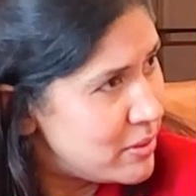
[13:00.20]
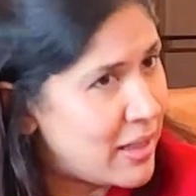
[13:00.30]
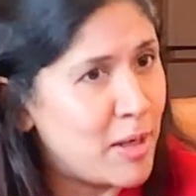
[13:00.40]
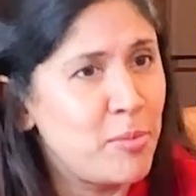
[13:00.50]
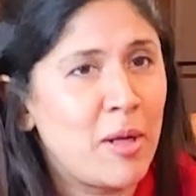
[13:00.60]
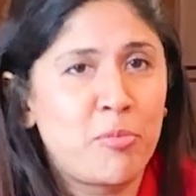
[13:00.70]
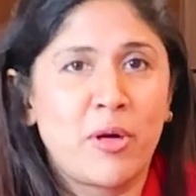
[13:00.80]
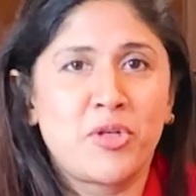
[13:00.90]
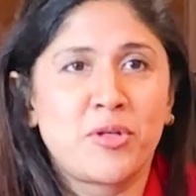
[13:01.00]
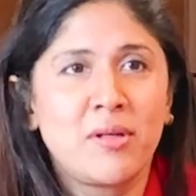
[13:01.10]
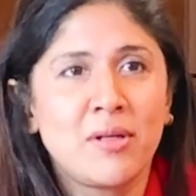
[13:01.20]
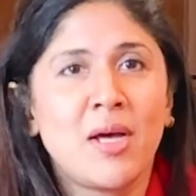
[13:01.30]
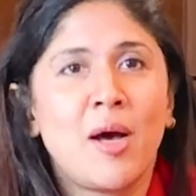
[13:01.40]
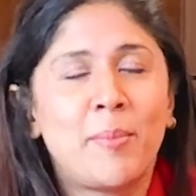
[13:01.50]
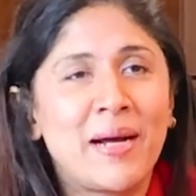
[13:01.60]
with high blood pressure,
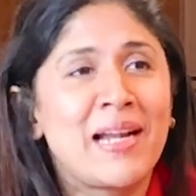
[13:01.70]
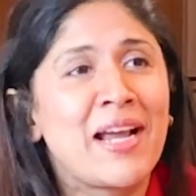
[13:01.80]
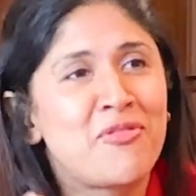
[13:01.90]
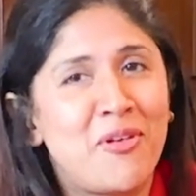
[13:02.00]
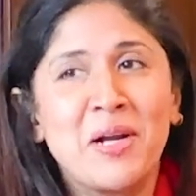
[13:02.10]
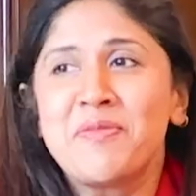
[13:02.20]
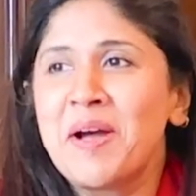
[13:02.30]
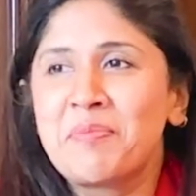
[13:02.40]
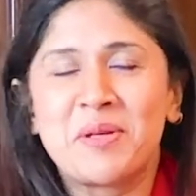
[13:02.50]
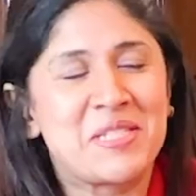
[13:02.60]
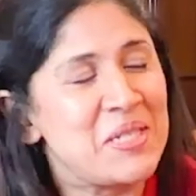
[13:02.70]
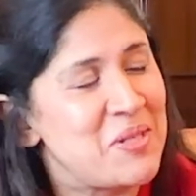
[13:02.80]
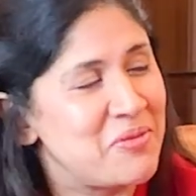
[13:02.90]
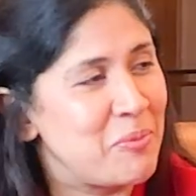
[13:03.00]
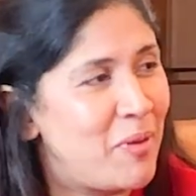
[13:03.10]
but like 45%
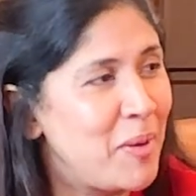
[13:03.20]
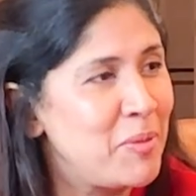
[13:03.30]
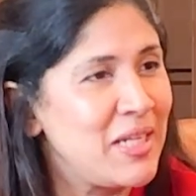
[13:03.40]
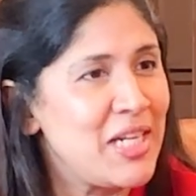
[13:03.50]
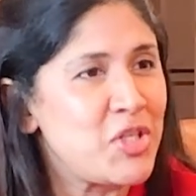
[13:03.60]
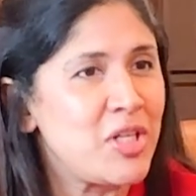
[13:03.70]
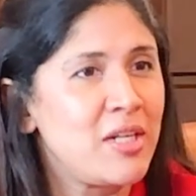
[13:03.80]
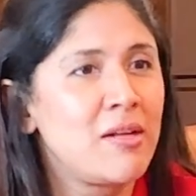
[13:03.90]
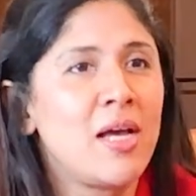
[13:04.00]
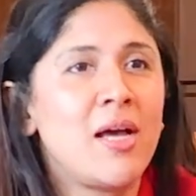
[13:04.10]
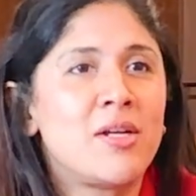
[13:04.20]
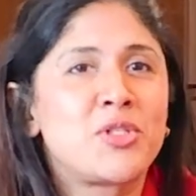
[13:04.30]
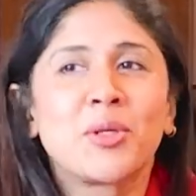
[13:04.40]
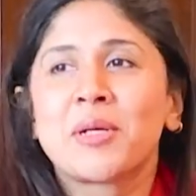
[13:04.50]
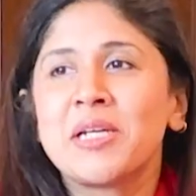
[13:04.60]
of the population
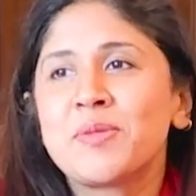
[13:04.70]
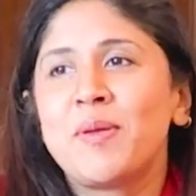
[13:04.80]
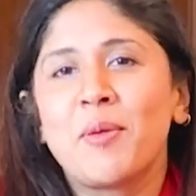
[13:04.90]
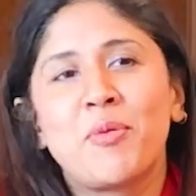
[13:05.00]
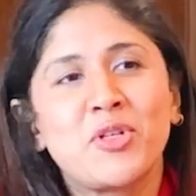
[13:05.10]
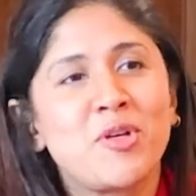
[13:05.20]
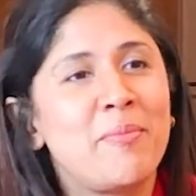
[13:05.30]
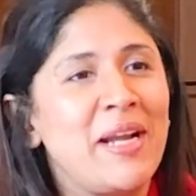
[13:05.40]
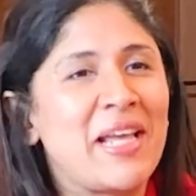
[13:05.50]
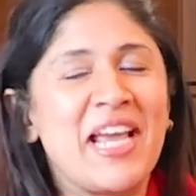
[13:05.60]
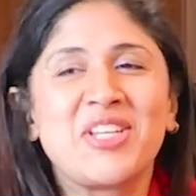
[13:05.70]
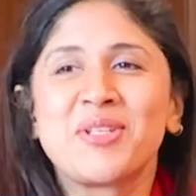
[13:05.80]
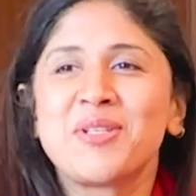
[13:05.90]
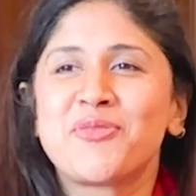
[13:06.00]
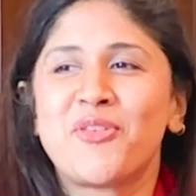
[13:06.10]
took his blood pressure
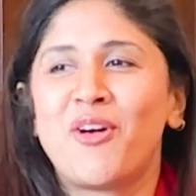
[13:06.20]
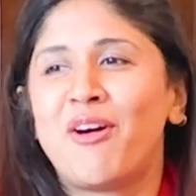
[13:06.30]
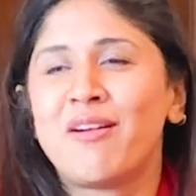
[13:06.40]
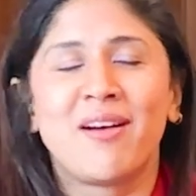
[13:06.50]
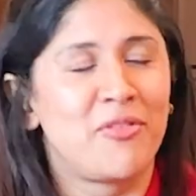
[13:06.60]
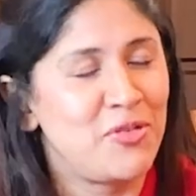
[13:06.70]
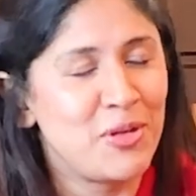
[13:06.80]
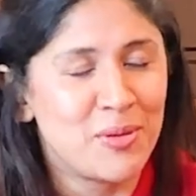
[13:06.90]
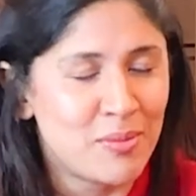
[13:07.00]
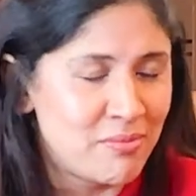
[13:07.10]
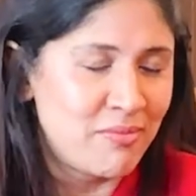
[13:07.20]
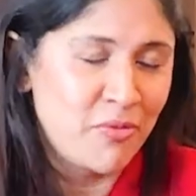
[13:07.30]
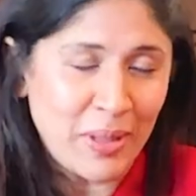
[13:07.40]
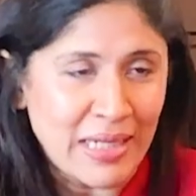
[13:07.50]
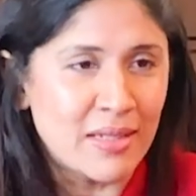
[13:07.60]
medications for a few
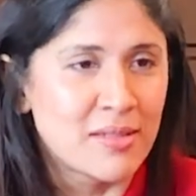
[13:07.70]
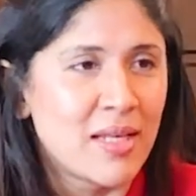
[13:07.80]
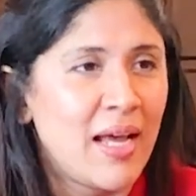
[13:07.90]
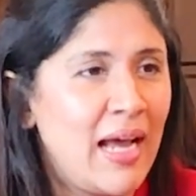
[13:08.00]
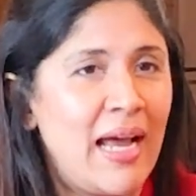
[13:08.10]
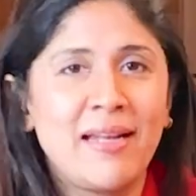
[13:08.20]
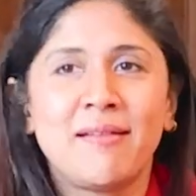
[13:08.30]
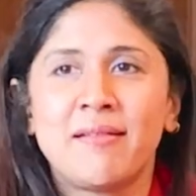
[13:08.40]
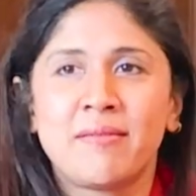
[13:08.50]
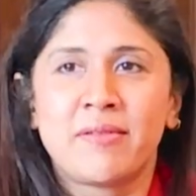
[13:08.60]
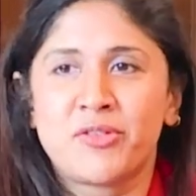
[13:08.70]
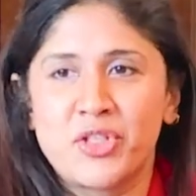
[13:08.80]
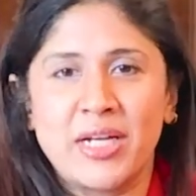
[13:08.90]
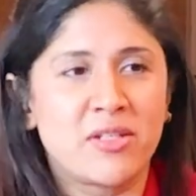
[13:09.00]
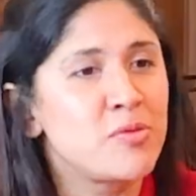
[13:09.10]
weeks and
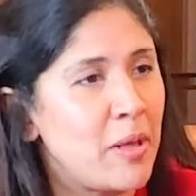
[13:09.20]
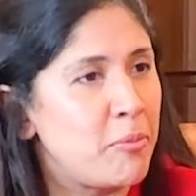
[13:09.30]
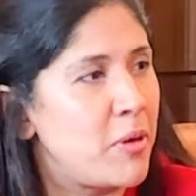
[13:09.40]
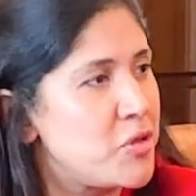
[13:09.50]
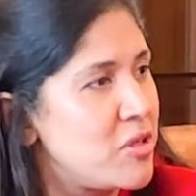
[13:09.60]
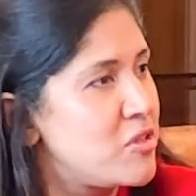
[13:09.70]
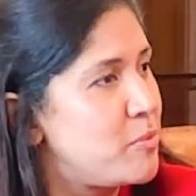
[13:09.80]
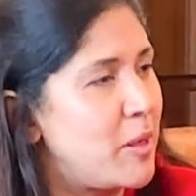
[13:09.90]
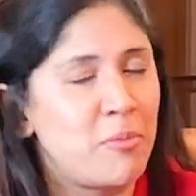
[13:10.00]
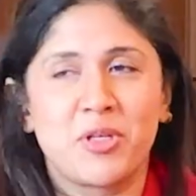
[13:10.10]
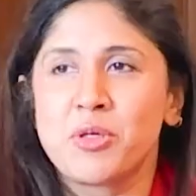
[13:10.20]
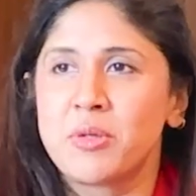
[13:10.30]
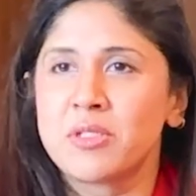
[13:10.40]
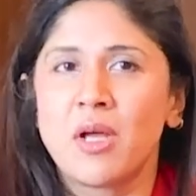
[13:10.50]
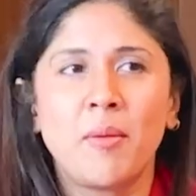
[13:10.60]
checked his blood pressure. His blood pressure
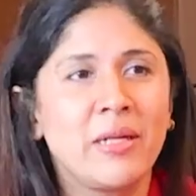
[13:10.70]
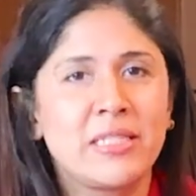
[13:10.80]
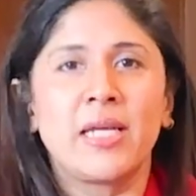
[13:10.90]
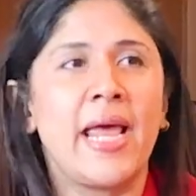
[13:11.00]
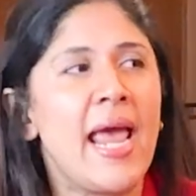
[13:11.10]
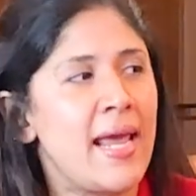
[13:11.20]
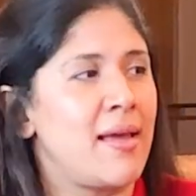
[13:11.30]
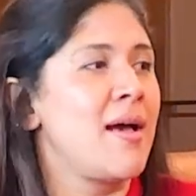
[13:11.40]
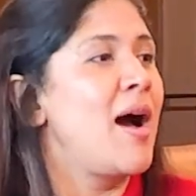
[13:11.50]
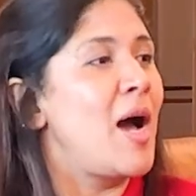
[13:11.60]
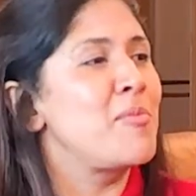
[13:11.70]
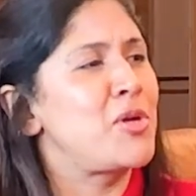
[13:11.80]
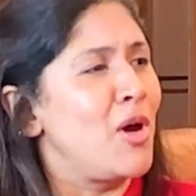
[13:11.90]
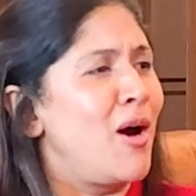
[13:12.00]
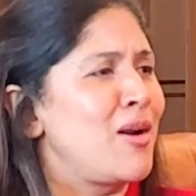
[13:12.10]
was normal. He said, hey, I'm
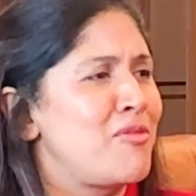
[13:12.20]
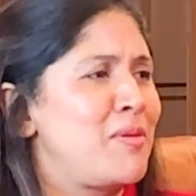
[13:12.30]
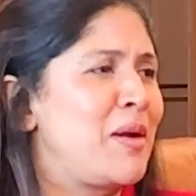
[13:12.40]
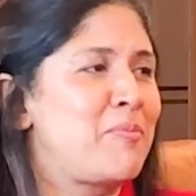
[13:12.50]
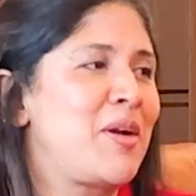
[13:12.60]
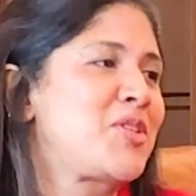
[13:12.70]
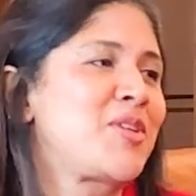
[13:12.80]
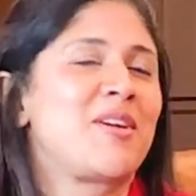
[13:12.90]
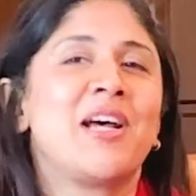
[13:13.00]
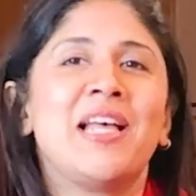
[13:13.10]
cured of blood pressure.